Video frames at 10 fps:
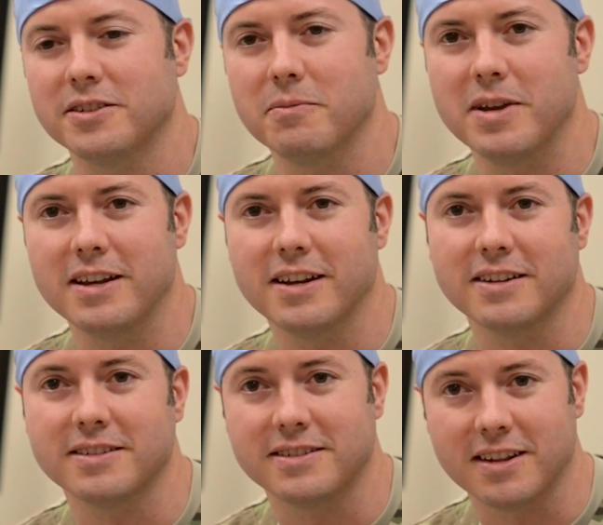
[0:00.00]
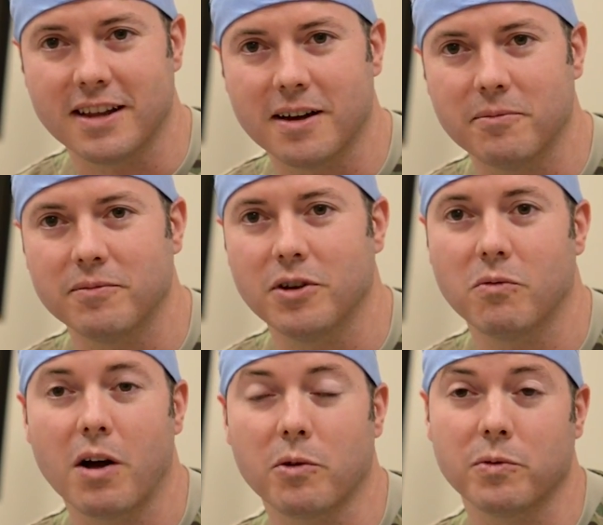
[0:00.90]
to me and to them, you know,
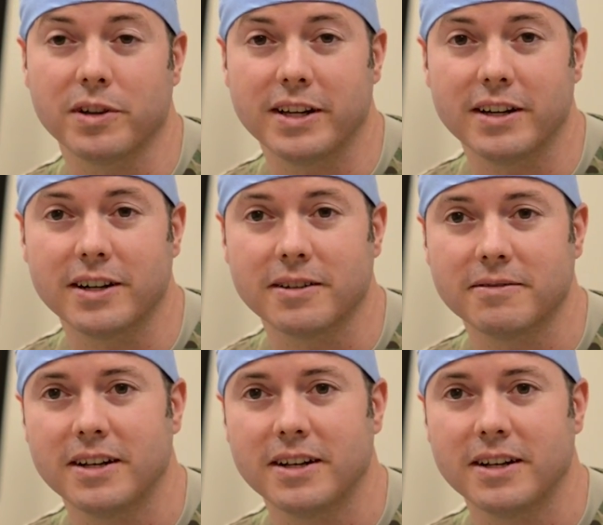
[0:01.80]
why we're really here.